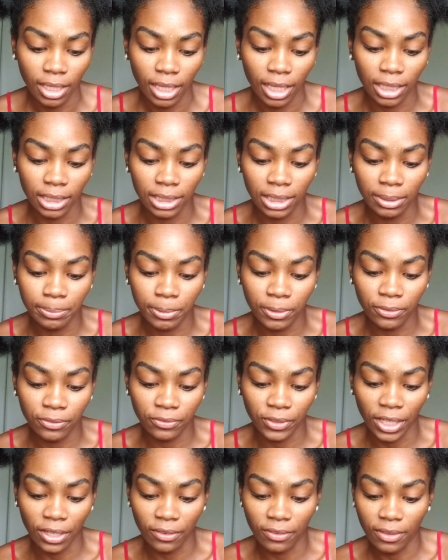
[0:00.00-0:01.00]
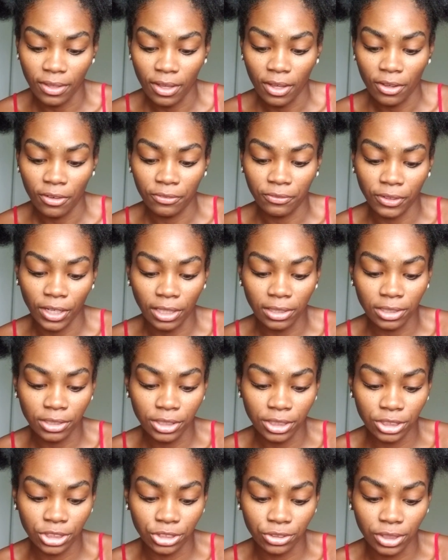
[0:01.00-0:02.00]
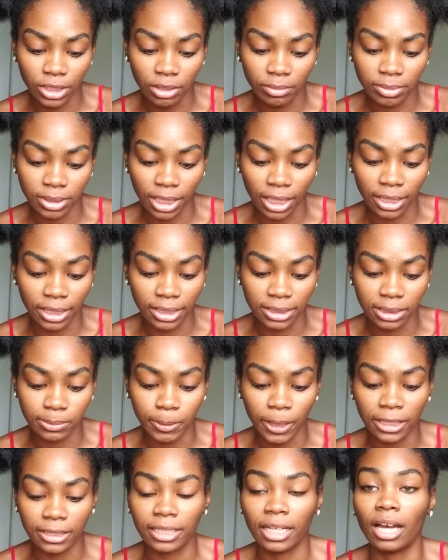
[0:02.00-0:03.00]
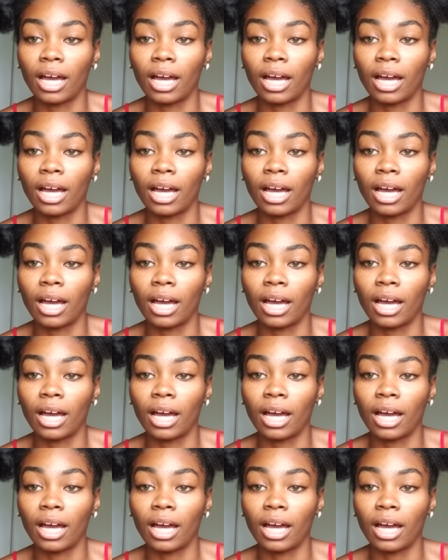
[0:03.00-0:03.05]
a leap of faith, follow your dreams, unexpected